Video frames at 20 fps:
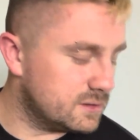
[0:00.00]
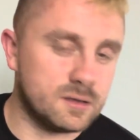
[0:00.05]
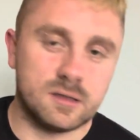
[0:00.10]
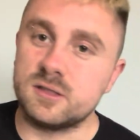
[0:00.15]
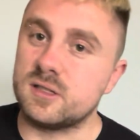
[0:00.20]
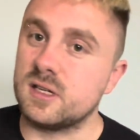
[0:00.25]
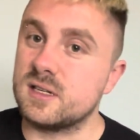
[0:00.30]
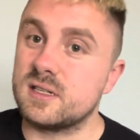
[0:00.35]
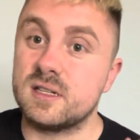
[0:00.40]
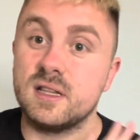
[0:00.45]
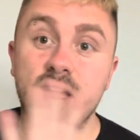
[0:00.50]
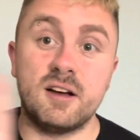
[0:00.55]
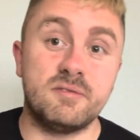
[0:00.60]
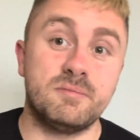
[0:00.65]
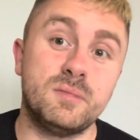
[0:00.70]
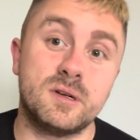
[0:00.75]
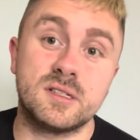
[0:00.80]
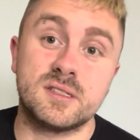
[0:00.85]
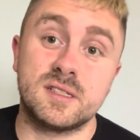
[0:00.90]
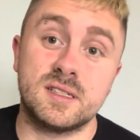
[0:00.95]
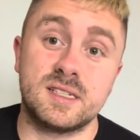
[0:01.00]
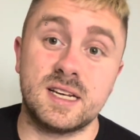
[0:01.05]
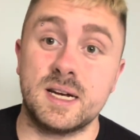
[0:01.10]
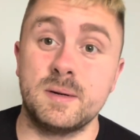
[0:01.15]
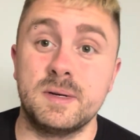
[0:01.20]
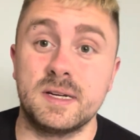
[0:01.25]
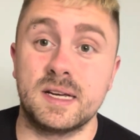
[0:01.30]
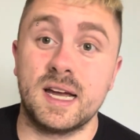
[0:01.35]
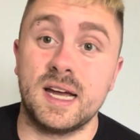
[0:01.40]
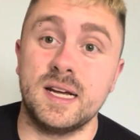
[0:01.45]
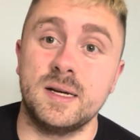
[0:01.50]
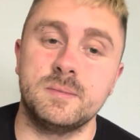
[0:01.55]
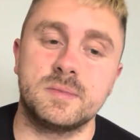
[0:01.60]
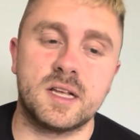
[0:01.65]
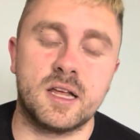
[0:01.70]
just love monster taming games.